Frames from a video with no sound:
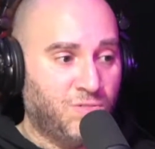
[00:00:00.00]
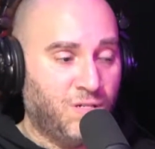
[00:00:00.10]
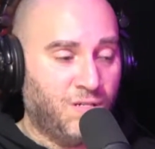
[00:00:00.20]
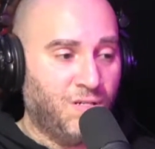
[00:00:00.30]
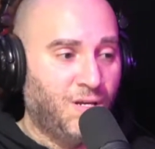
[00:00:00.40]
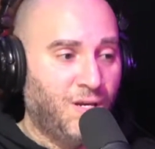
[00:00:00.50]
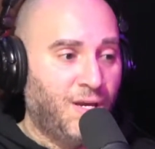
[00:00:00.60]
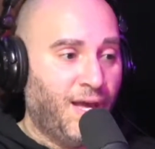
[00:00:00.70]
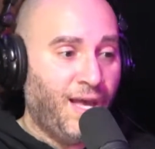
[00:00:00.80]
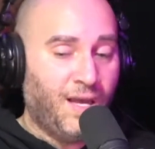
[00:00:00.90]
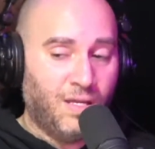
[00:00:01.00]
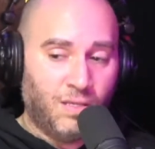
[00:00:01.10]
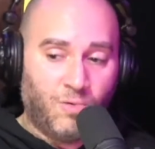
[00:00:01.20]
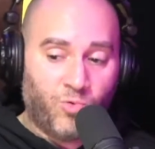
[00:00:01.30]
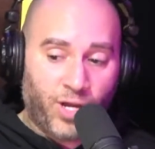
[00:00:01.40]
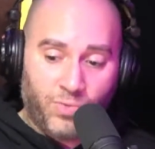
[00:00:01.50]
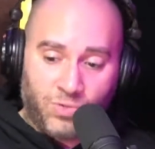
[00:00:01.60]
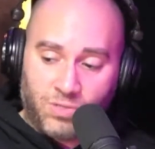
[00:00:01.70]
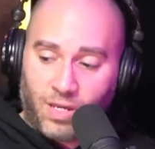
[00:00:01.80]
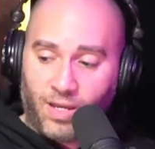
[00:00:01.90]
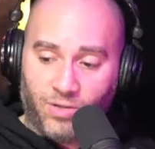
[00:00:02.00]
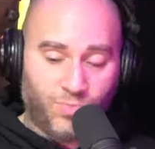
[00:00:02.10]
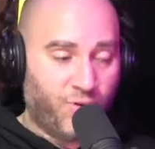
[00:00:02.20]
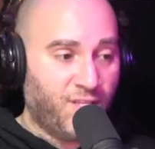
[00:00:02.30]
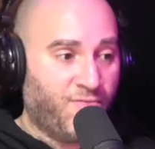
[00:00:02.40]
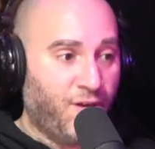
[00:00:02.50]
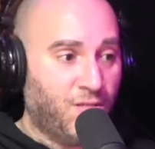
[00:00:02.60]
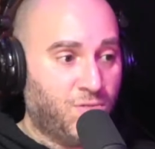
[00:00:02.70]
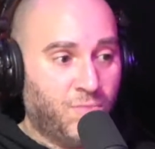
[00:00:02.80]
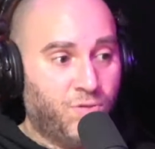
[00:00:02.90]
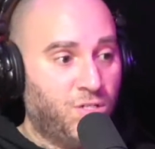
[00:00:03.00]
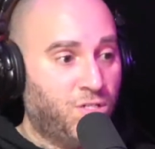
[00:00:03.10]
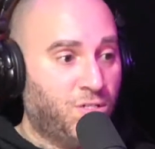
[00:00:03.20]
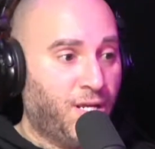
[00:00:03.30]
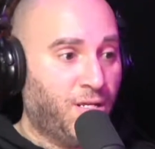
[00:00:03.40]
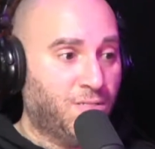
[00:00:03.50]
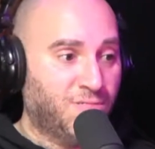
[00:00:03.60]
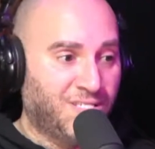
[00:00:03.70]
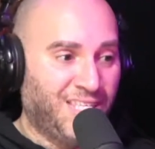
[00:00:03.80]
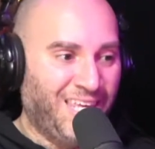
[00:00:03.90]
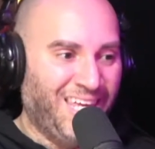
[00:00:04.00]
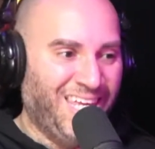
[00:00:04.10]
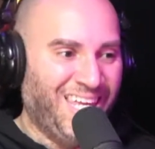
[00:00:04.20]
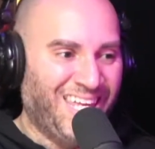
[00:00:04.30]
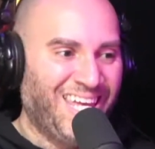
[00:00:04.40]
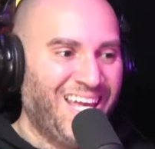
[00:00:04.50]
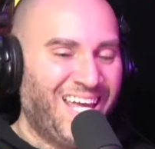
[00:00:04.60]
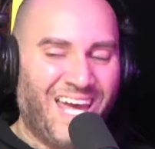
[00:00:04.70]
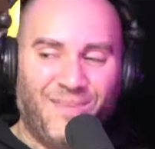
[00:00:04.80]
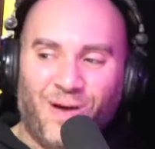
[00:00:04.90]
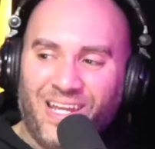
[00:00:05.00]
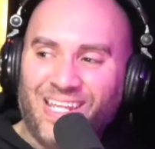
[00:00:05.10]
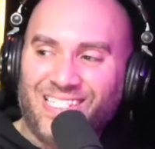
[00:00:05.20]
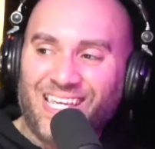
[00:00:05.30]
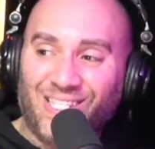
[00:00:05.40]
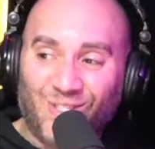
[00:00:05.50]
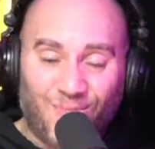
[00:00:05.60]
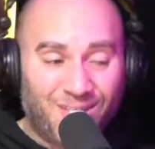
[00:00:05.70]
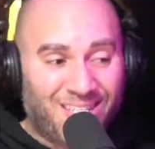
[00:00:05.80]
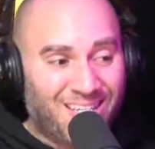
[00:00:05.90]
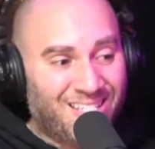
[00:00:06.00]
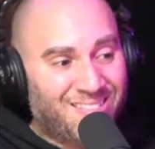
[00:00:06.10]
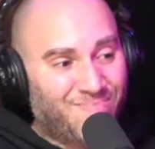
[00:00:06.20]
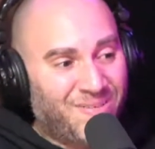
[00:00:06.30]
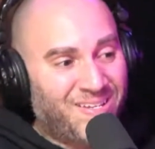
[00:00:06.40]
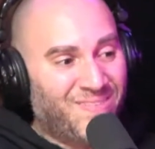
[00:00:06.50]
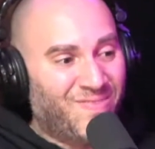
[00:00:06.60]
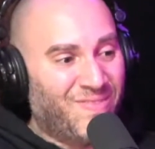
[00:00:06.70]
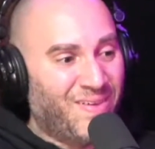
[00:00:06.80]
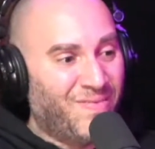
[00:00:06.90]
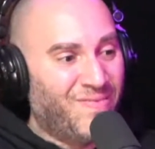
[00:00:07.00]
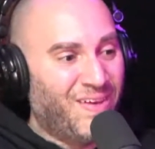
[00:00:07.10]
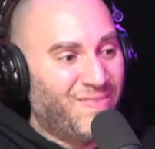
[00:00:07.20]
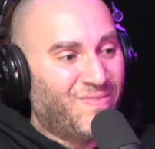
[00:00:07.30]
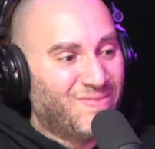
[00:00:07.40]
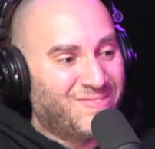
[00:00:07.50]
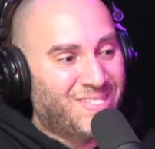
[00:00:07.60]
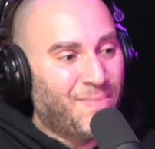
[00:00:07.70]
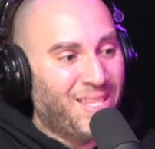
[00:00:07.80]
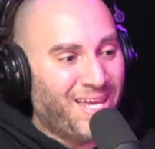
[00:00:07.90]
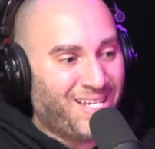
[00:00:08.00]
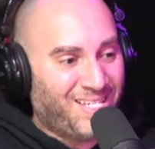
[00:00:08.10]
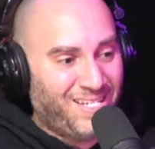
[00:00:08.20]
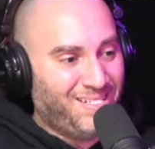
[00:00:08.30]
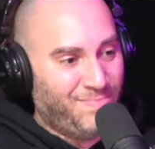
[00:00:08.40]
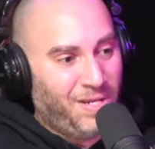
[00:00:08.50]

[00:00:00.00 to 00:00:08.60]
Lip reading: Yeah, and like, what helps was like I was breastfed, so I'm pretty sure that helps. Anybody that's getting super sick has been the Similac shit. Baby.